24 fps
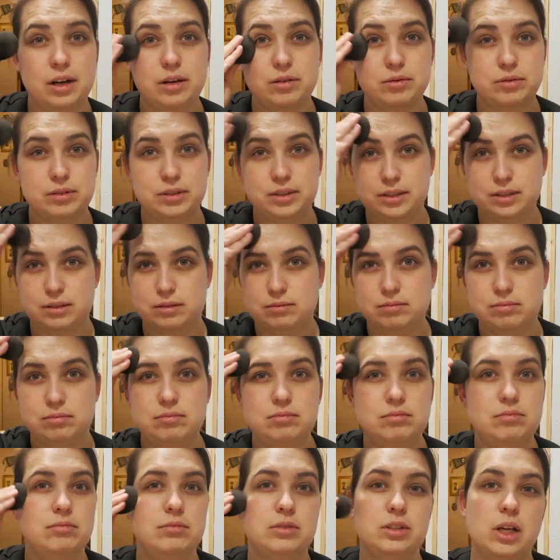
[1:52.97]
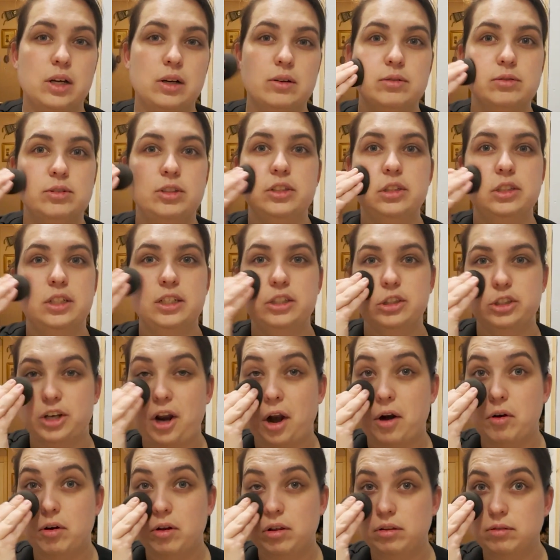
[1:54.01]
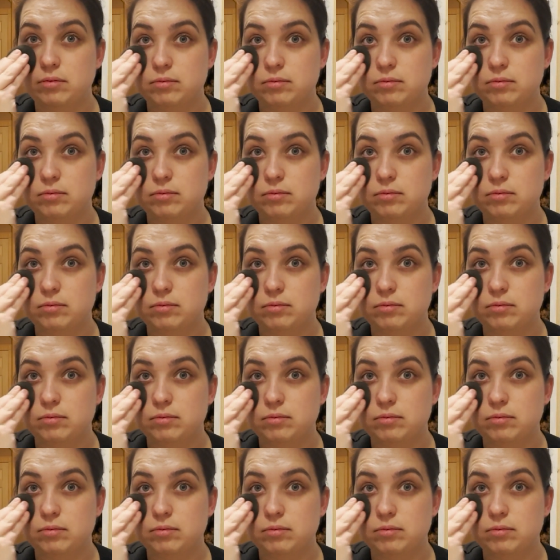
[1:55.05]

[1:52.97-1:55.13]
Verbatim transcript: I don't want to. So, just in general,